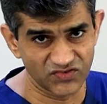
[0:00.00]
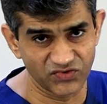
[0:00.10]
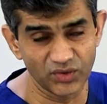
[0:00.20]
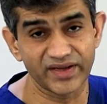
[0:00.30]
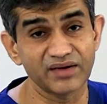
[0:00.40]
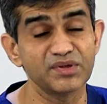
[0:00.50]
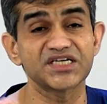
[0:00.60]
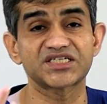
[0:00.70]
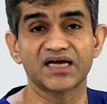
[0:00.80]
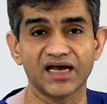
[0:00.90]
of food can be
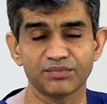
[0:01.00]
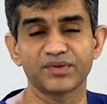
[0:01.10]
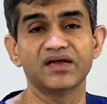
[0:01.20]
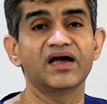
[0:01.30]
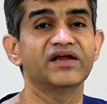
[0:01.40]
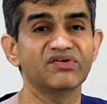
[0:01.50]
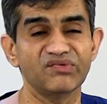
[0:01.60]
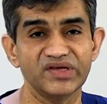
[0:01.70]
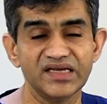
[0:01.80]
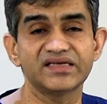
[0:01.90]
sharp, and when
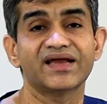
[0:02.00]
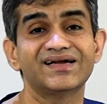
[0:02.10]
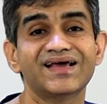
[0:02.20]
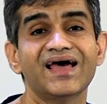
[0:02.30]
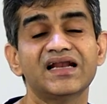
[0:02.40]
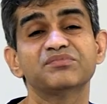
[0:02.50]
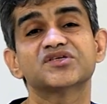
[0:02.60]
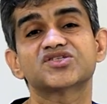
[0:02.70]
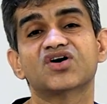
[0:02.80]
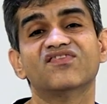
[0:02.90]
we eat can tear up
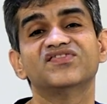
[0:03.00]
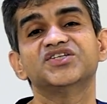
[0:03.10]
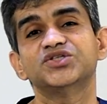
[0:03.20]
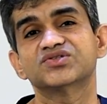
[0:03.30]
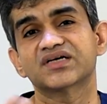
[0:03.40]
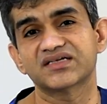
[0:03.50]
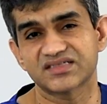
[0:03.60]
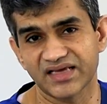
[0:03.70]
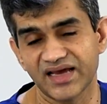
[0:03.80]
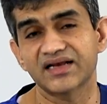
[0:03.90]
the soft tissues that
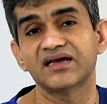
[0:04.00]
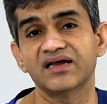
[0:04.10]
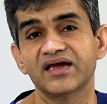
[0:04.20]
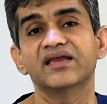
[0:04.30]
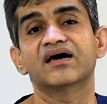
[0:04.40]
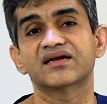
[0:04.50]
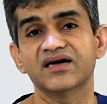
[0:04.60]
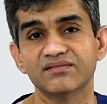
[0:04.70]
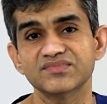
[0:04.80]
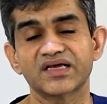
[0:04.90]
is there in our
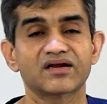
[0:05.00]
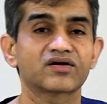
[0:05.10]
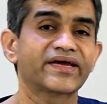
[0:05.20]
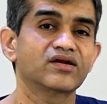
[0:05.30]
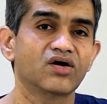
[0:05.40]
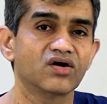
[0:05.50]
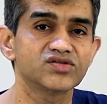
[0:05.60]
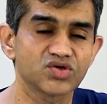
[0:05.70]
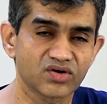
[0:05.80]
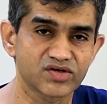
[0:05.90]
gums and can
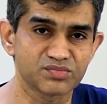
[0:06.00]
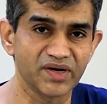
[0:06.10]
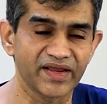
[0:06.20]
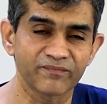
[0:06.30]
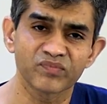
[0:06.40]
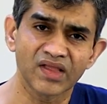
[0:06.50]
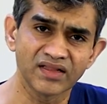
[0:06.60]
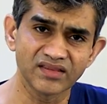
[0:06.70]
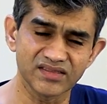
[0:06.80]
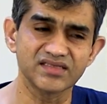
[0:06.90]
also cause bleeding.
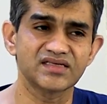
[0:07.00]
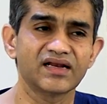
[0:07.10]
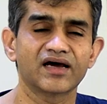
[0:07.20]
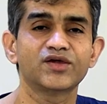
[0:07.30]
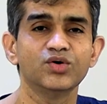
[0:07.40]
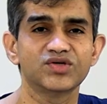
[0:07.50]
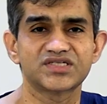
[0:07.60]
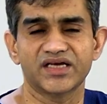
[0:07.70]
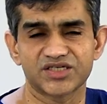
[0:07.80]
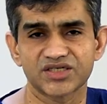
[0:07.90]
This is an acute
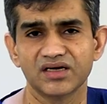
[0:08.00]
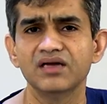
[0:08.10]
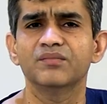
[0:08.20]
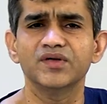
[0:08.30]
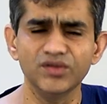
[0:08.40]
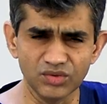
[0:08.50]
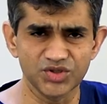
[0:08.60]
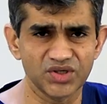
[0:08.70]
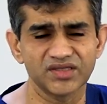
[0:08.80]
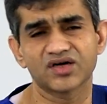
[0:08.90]
stage. But
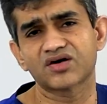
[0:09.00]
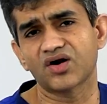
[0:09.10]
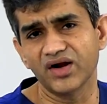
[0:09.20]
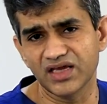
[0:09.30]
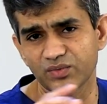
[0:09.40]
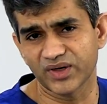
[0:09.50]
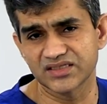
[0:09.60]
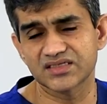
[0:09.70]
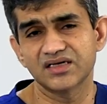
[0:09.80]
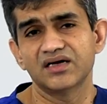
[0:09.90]
usually the chronic
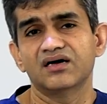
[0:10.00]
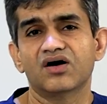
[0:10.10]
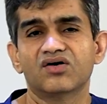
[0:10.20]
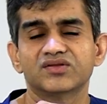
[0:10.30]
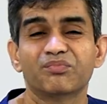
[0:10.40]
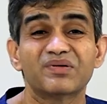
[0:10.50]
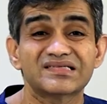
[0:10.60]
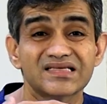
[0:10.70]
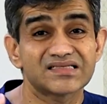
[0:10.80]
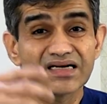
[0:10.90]
ones or the
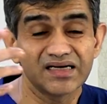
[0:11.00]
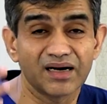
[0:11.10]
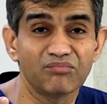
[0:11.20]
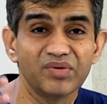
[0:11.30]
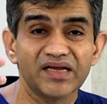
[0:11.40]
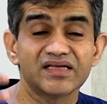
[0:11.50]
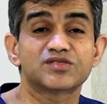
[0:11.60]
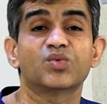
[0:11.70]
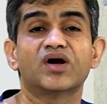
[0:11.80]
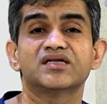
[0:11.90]
persistent gum bleed
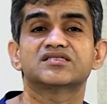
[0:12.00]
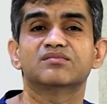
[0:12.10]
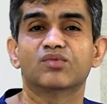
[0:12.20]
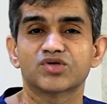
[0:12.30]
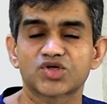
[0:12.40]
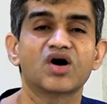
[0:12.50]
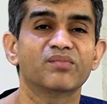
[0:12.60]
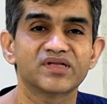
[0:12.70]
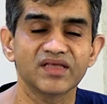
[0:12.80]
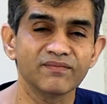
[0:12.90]
is what is the most
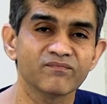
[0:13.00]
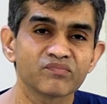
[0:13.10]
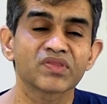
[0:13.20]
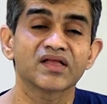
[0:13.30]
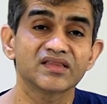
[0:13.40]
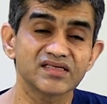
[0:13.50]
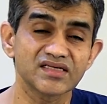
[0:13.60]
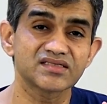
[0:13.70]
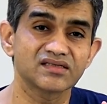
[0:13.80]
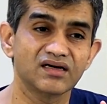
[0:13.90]
common thing. This
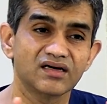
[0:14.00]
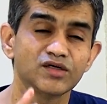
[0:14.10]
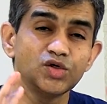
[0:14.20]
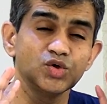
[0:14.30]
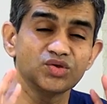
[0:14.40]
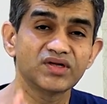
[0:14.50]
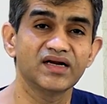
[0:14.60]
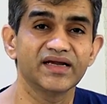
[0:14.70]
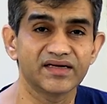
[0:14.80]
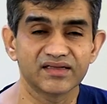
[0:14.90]
is tooth
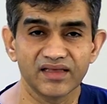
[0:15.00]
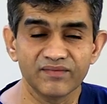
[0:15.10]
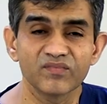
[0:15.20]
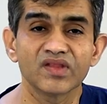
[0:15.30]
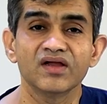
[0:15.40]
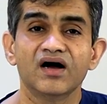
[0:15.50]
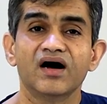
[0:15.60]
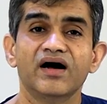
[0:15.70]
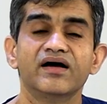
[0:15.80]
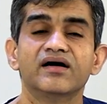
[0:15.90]
related thing.
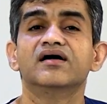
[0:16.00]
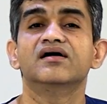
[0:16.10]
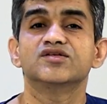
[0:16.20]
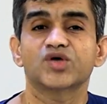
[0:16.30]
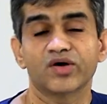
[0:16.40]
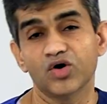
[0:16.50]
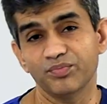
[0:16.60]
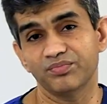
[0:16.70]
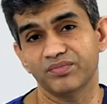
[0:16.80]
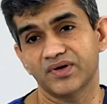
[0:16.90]
So I
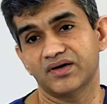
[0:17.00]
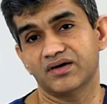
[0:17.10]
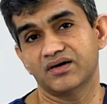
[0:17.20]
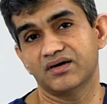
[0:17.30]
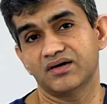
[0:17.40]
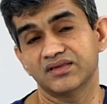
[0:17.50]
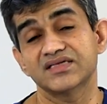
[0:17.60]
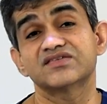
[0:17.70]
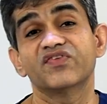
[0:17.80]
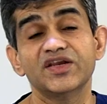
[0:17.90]
hope
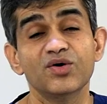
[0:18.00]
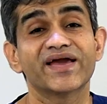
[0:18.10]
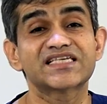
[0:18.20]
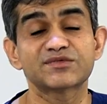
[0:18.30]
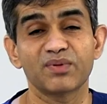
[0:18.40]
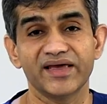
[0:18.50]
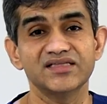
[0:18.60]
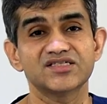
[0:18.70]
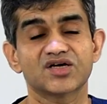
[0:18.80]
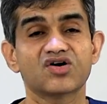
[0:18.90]
this video
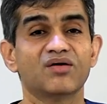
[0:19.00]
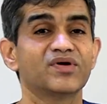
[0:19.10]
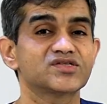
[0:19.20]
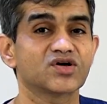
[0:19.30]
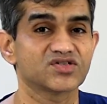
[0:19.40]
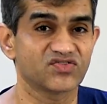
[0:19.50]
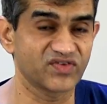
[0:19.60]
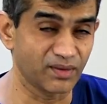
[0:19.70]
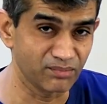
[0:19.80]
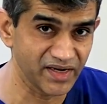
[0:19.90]
explains the commonest cause
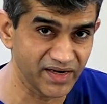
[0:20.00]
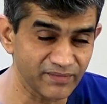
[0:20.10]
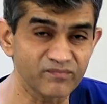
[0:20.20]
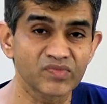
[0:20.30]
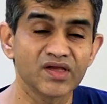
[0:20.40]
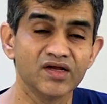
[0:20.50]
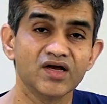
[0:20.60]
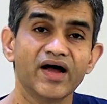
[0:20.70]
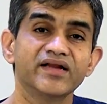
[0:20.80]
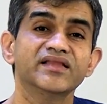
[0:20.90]
of gum bleeding.
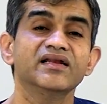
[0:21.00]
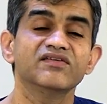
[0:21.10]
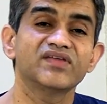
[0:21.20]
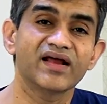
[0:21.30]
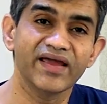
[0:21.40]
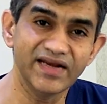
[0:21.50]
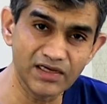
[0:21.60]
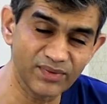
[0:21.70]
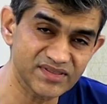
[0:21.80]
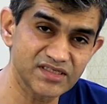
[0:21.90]
And then if there are any
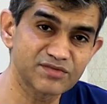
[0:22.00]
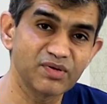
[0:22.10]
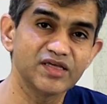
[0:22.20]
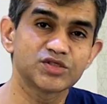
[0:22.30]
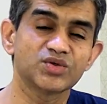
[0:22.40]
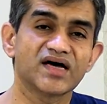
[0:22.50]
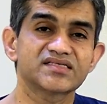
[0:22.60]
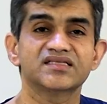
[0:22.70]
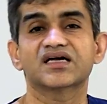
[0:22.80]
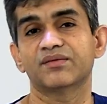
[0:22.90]
questions, please do
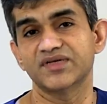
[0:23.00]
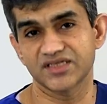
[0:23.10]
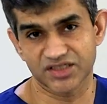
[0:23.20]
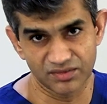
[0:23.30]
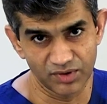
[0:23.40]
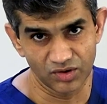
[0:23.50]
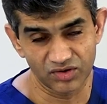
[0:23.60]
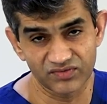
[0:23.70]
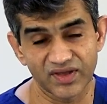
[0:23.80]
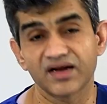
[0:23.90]
ask in the comment section
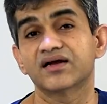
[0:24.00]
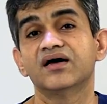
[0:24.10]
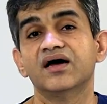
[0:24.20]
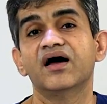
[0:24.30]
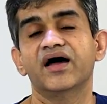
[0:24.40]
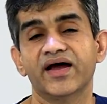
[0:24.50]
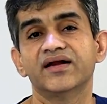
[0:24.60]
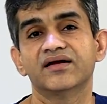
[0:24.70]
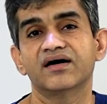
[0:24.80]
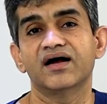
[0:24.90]
below if there are.
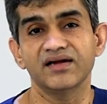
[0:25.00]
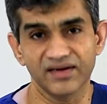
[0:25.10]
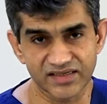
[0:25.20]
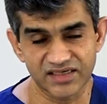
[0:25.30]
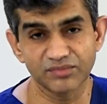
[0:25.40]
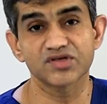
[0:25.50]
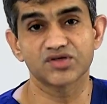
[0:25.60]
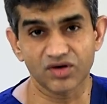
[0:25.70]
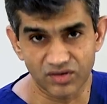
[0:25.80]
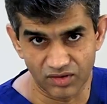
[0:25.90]
And until next time, this is
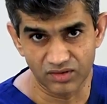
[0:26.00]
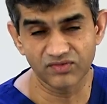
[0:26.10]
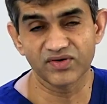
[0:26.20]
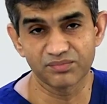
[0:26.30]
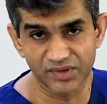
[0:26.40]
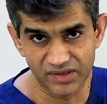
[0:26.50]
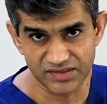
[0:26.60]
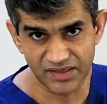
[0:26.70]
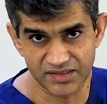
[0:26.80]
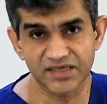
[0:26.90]
Dr. Arun from
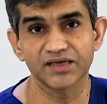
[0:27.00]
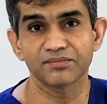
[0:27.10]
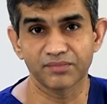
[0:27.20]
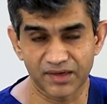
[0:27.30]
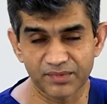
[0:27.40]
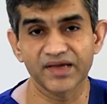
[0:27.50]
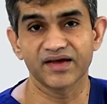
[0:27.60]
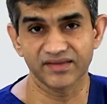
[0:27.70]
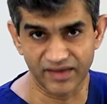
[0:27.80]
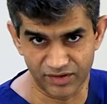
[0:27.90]
Pearls Dentistry. Bye bye
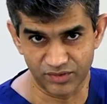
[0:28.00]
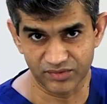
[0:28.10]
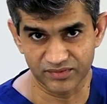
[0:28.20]
and thank you.